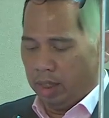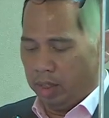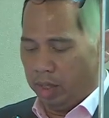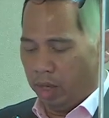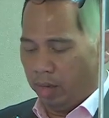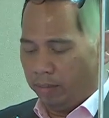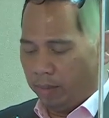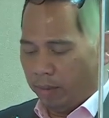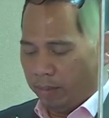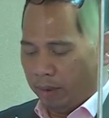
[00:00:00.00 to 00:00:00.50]

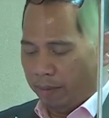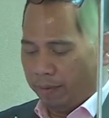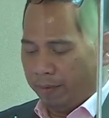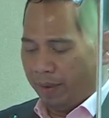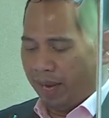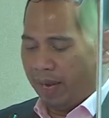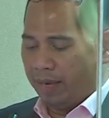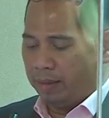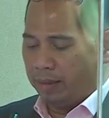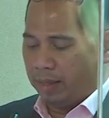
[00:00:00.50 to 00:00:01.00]
Some of my
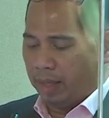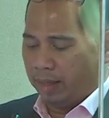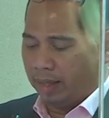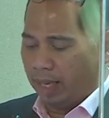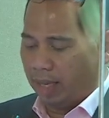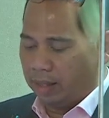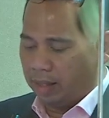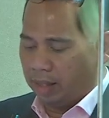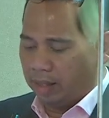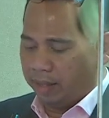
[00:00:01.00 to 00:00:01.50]
friends and
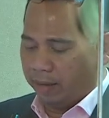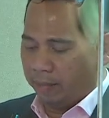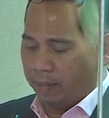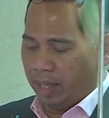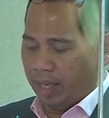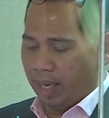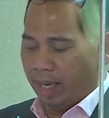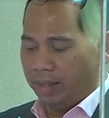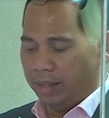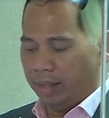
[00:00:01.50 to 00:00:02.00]
cousins have
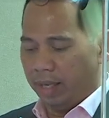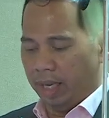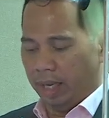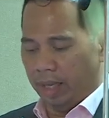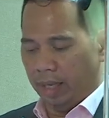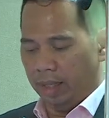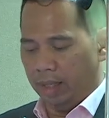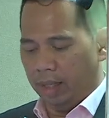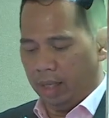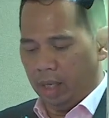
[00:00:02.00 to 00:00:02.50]
been
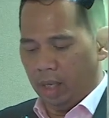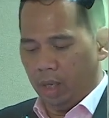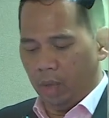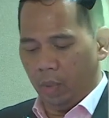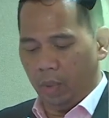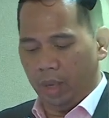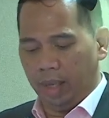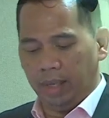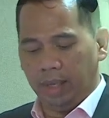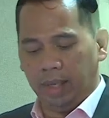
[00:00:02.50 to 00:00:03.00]
asking,
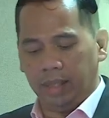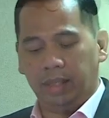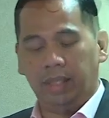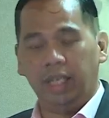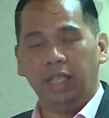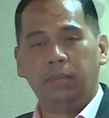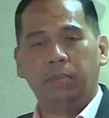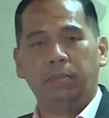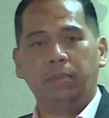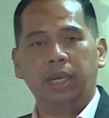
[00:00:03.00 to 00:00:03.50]
what does
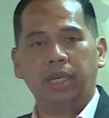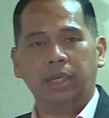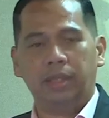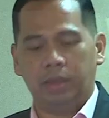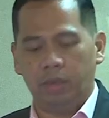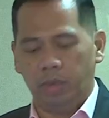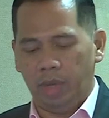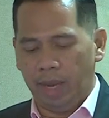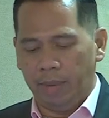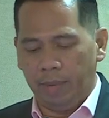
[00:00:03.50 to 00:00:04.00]
this bring
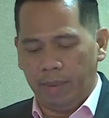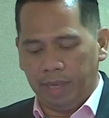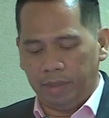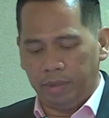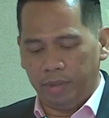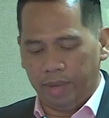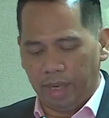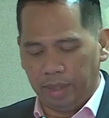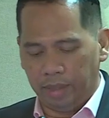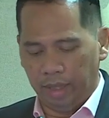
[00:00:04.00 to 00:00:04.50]
to them
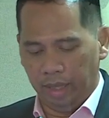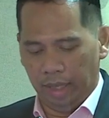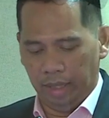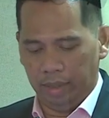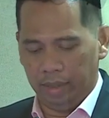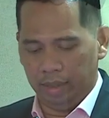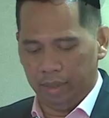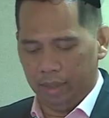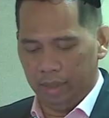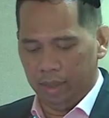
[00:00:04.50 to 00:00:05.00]
as
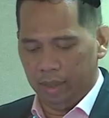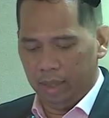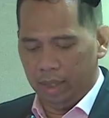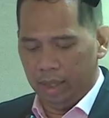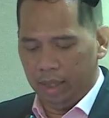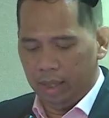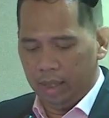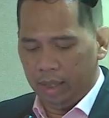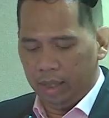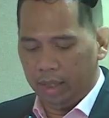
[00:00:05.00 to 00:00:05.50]
residents?
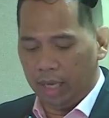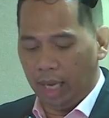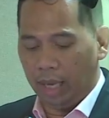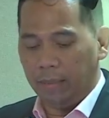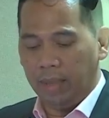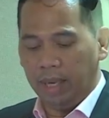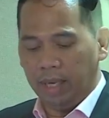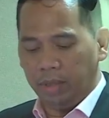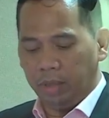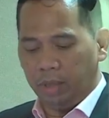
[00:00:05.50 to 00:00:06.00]

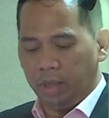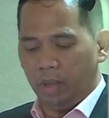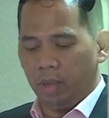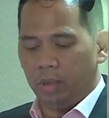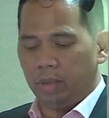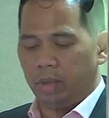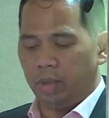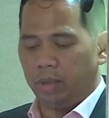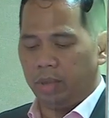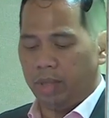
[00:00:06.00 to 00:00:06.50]
Can ministry
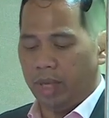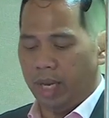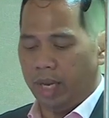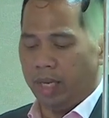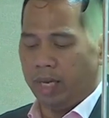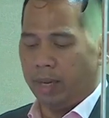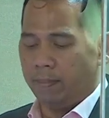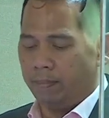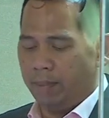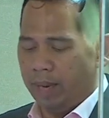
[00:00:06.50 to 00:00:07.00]
also
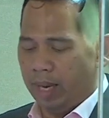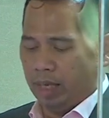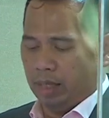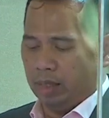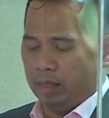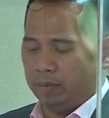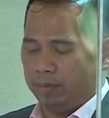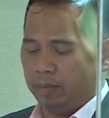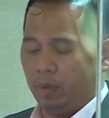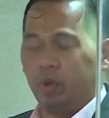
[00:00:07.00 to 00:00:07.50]
share their
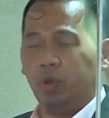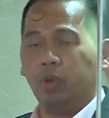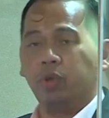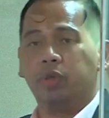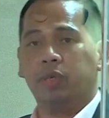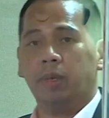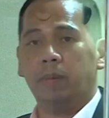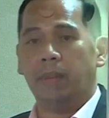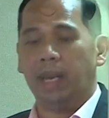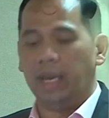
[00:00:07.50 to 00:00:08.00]
plans for
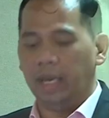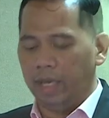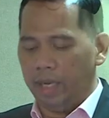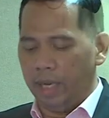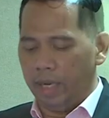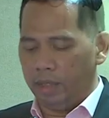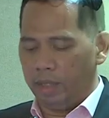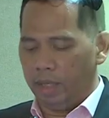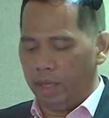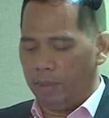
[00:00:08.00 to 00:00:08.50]
those remaining
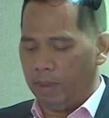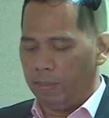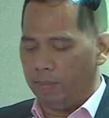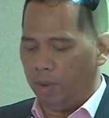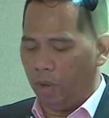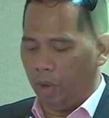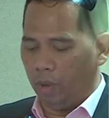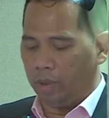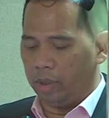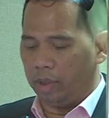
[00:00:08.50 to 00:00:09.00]
HDB
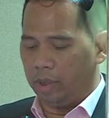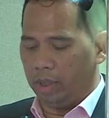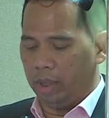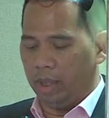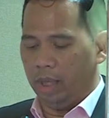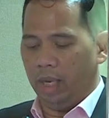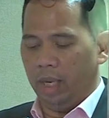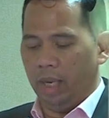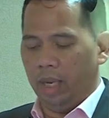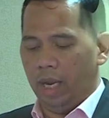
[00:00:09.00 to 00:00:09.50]
blocks?
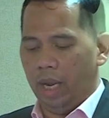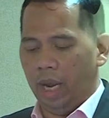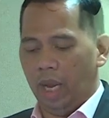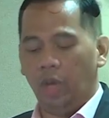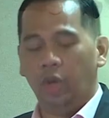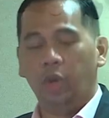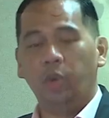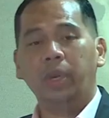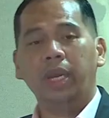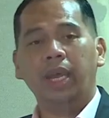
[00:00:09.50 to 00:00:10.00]

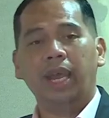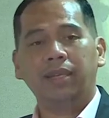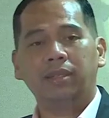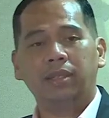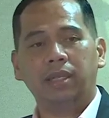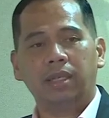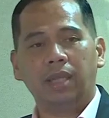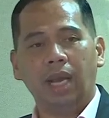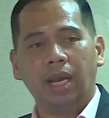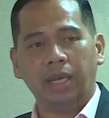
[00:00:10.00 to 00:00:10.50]
And do we
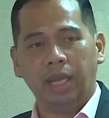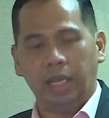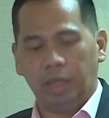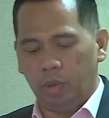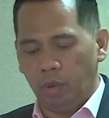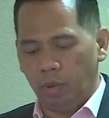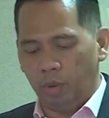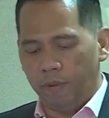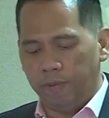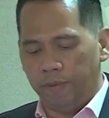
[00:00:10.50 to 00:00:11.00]
actually
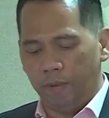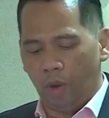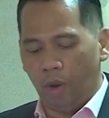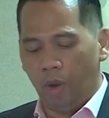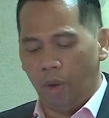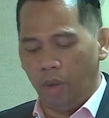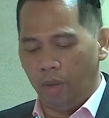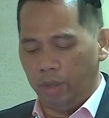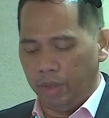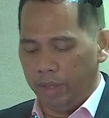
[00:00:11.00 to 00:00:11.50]
target to do for
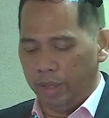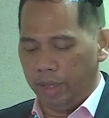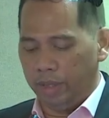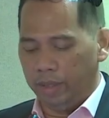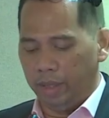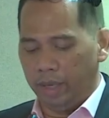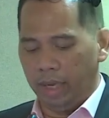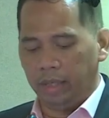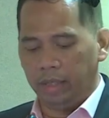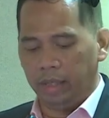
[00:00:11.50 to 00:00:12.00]
all the
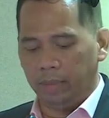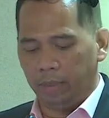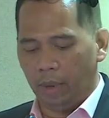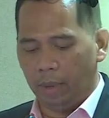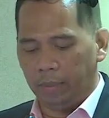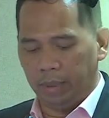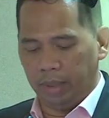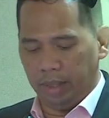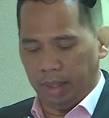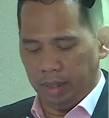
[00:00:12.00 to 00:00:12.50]
residential
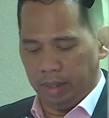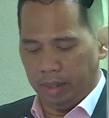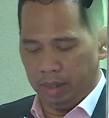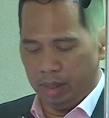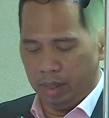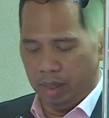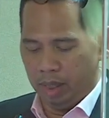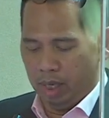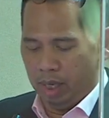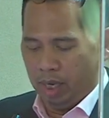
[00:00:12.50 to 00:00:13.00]

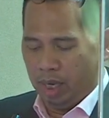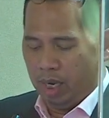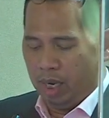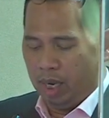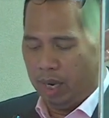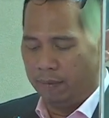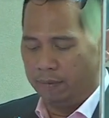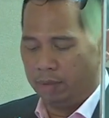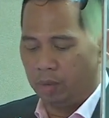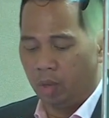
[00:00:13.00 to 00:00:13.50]
properties?
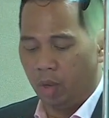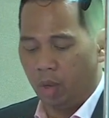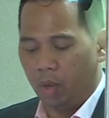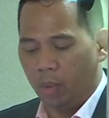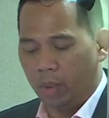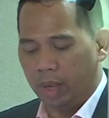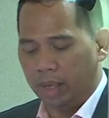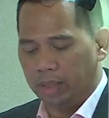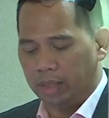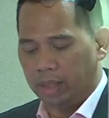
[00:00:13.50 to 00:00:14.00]
If so,
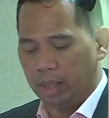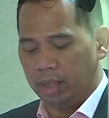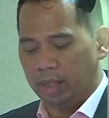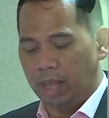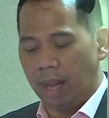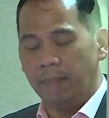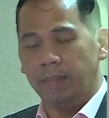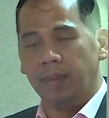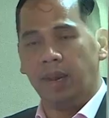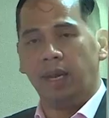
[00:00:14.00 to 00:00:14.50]
what is the
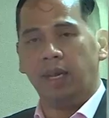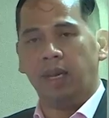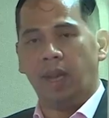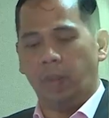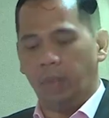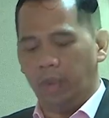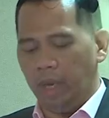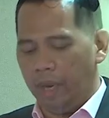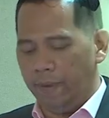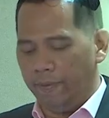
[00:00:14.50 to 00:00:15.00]
timeline
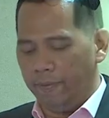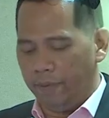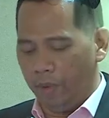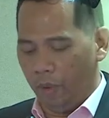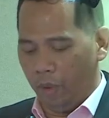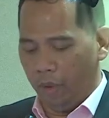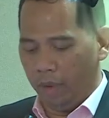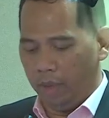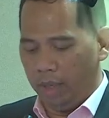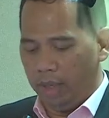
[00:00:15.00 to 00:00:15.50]
that we aim
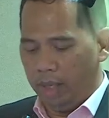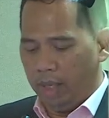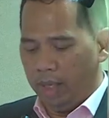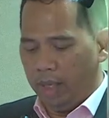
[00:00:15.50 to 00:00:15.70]
for?